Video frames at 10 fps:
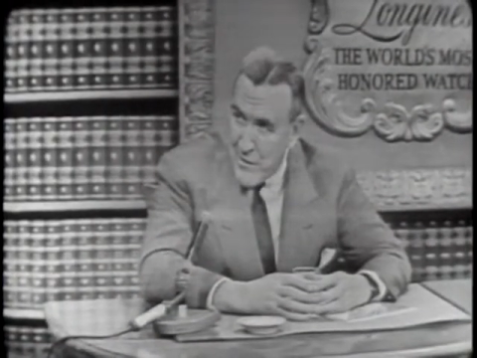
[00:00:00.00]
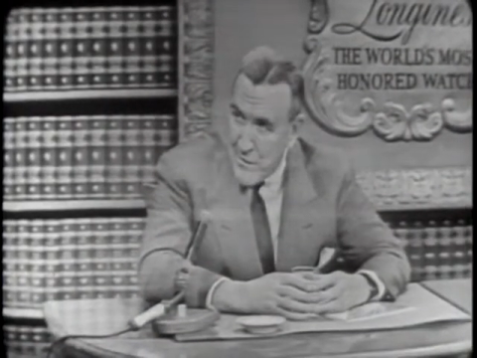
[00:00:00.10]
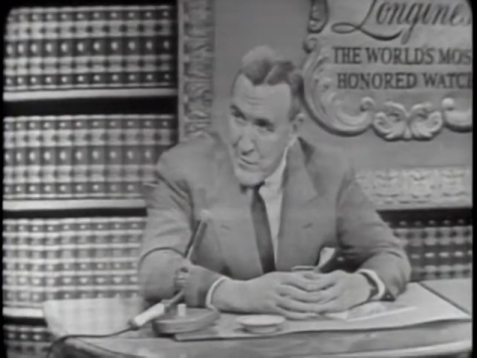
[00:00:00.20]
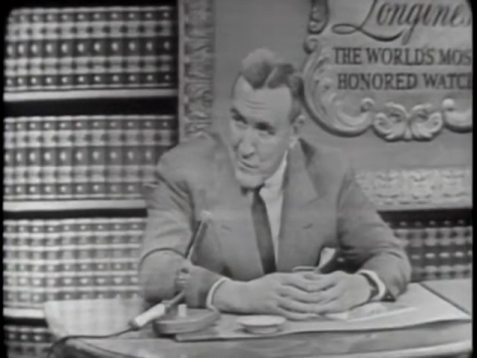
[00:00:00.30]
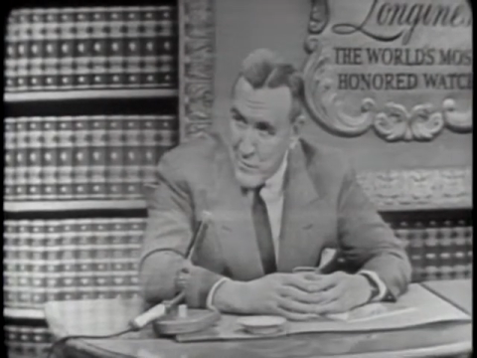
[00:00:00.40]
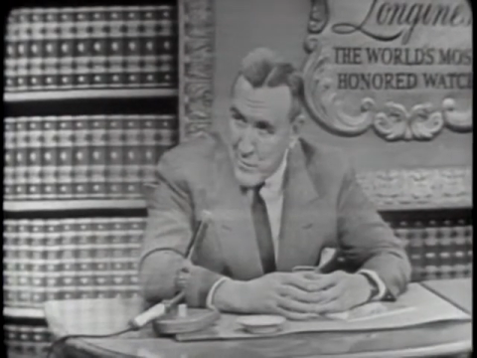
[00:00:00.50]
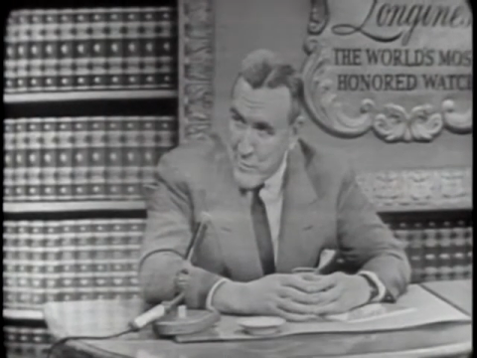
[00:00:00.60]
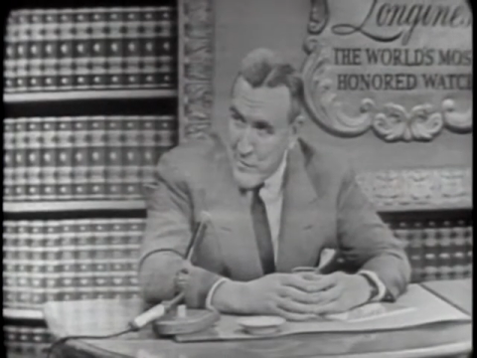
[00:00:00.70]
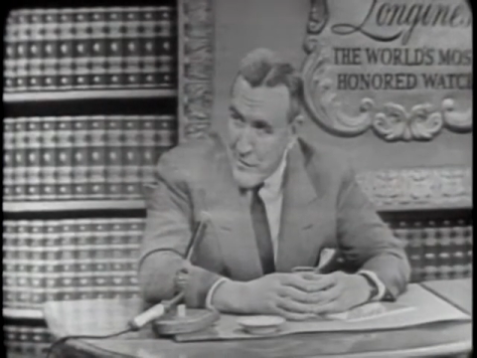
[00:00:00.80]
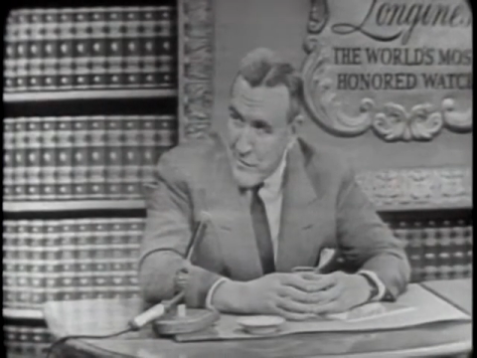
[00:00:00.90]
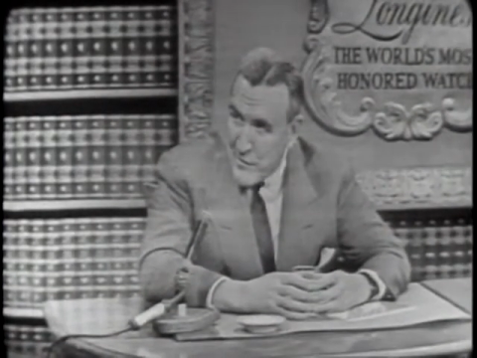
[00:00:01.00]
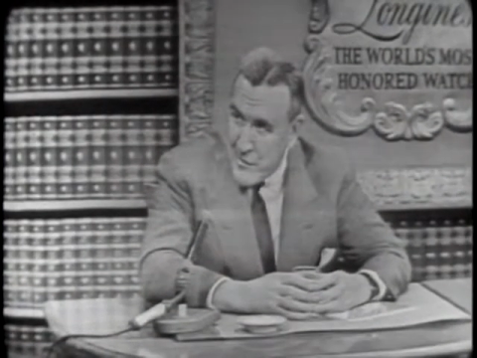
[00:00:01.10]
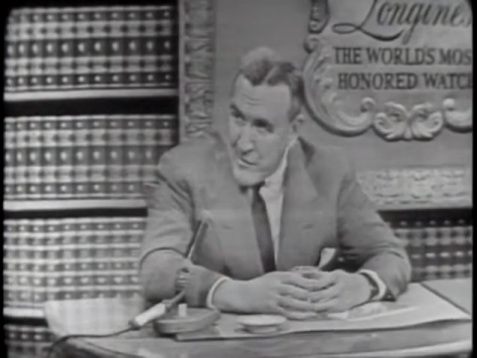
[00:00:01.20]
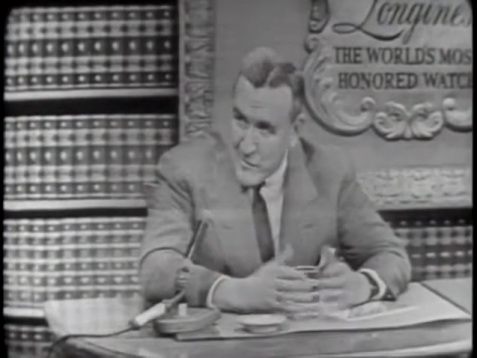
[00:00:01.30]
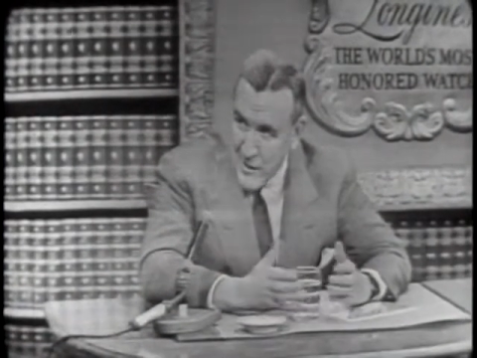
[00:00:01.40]
for the most part,
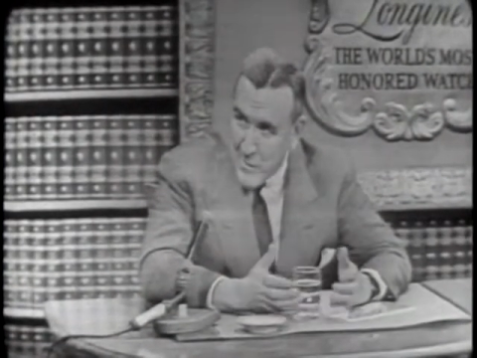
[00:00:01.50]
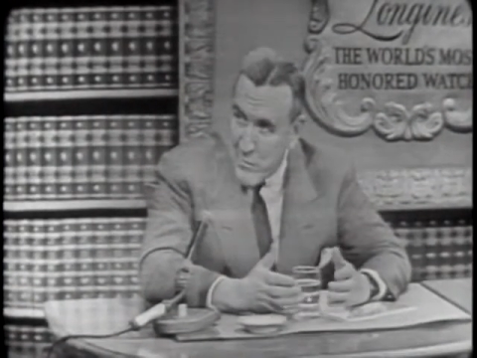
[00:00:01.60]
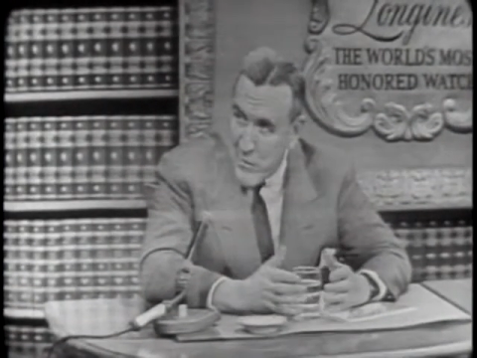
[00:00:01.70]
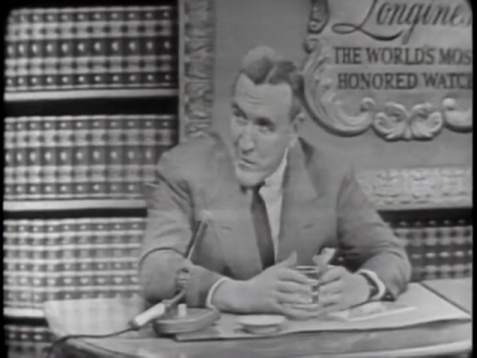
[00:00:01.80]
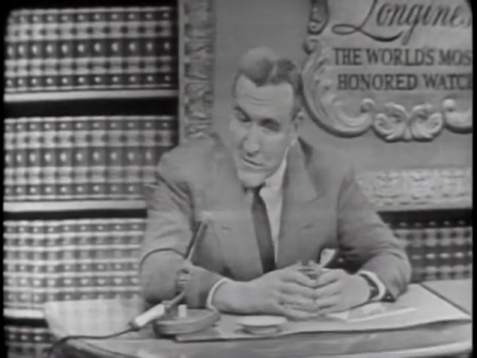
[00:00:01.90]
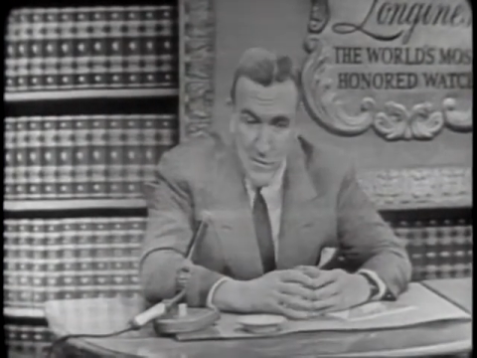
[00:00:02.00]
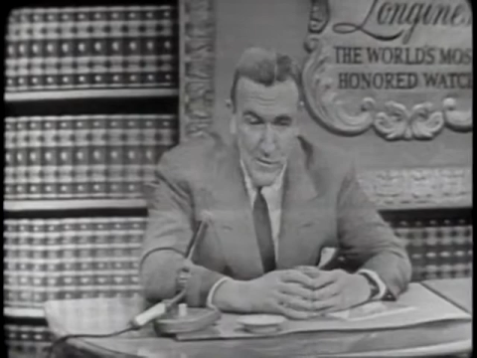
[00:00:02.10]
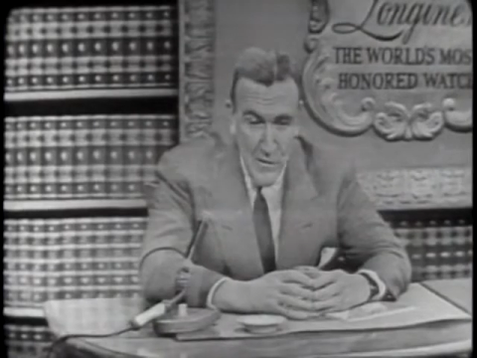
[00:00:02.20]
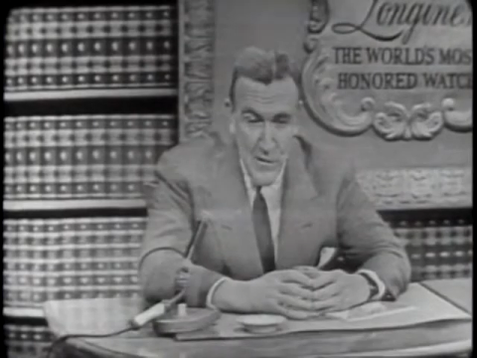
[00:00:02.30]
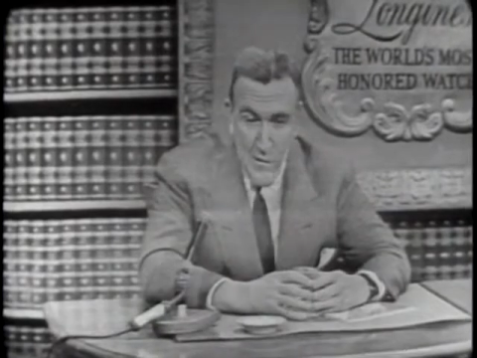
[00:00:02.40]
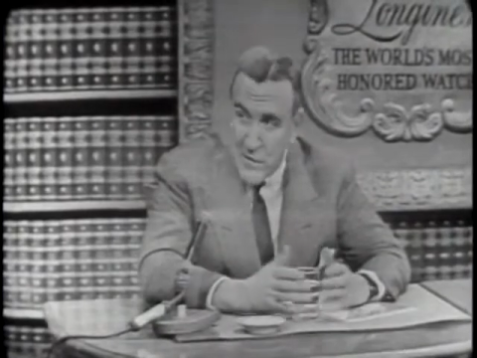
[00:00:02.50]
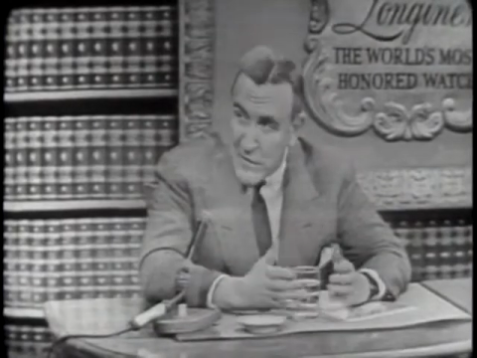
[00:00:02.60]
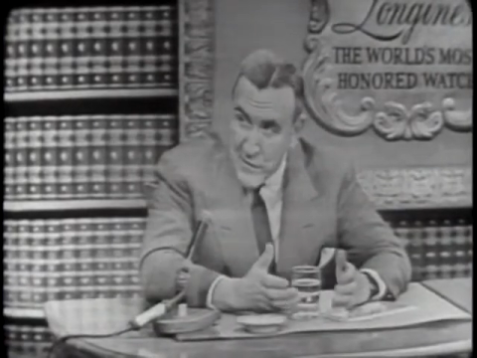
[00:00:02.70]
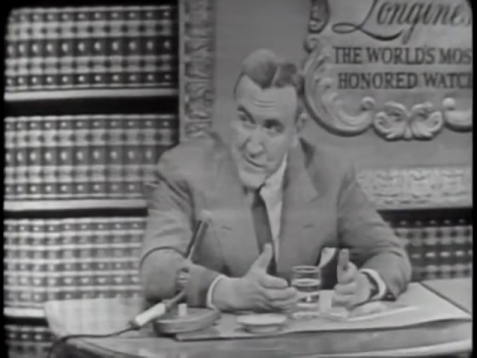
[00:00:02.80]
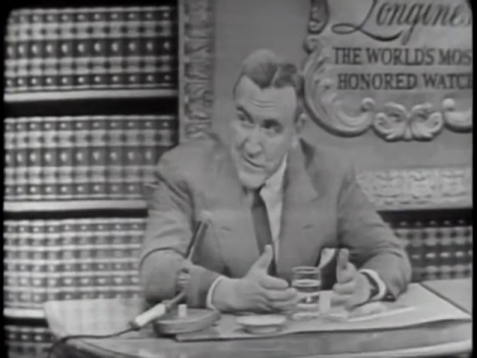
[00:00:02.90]
the top leaders are in their
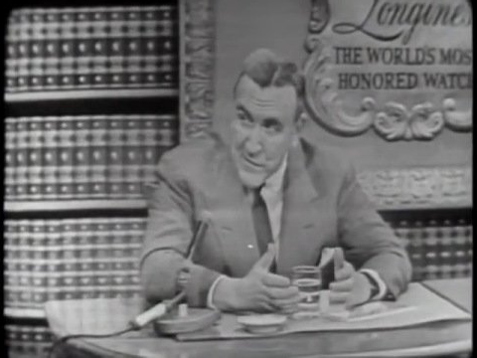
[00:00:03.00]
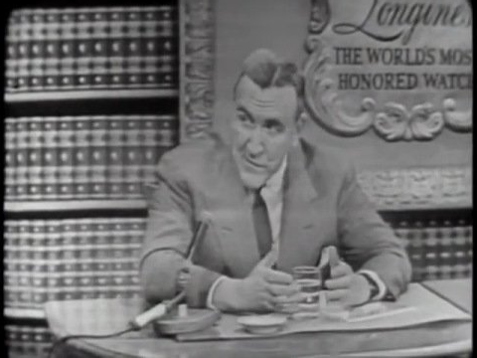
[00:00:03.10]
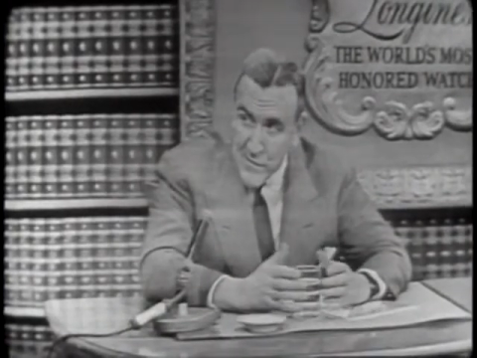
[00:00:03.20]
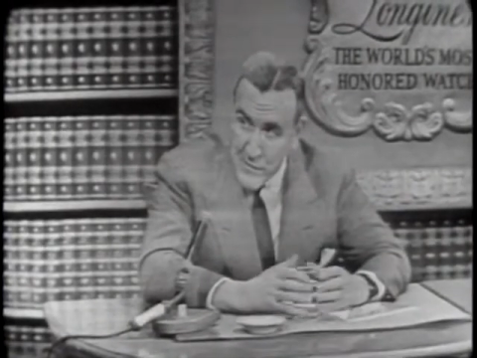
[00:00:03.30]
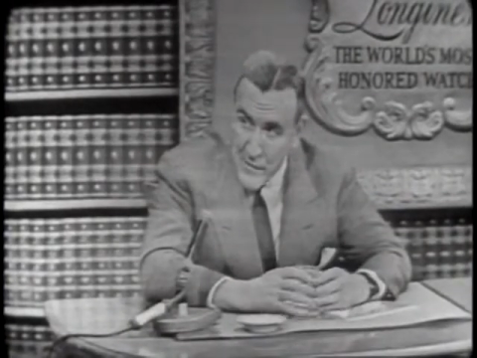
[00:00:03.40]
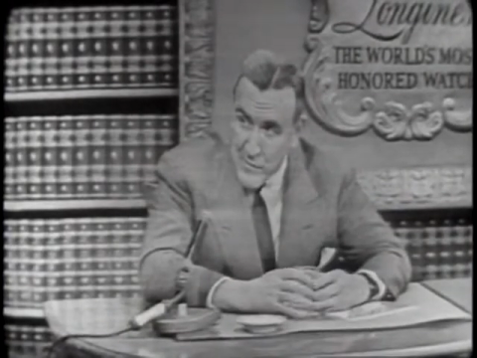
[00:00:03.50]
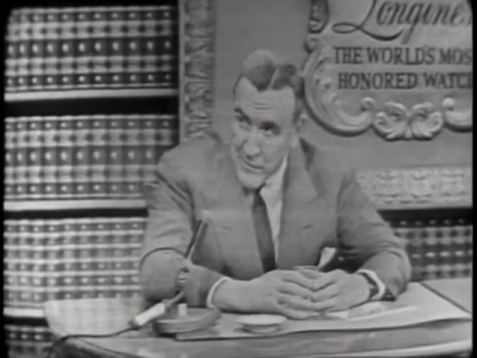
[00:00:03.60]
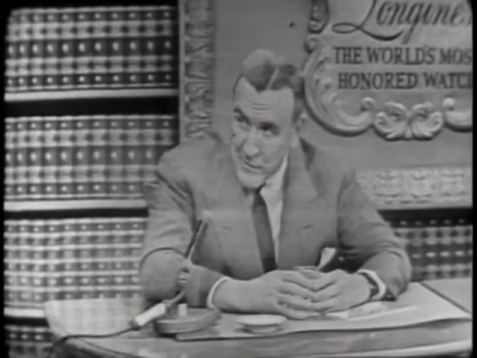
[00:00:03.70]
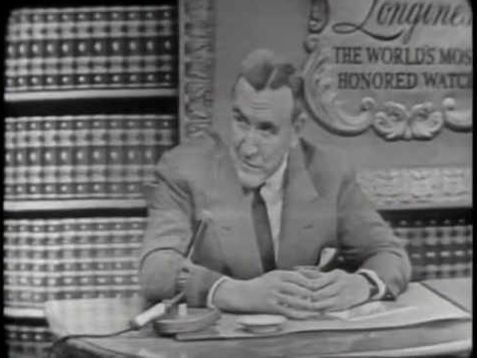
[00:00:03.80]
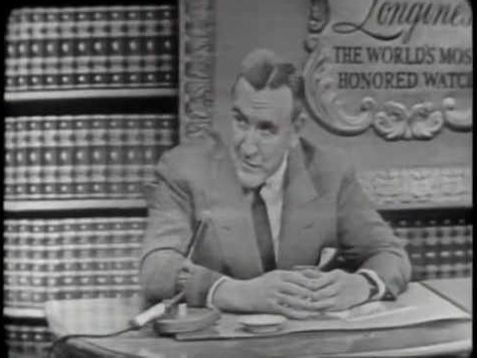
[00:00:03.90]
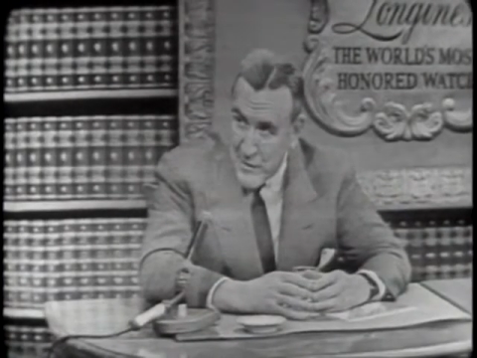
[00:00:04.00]
60s and 70s.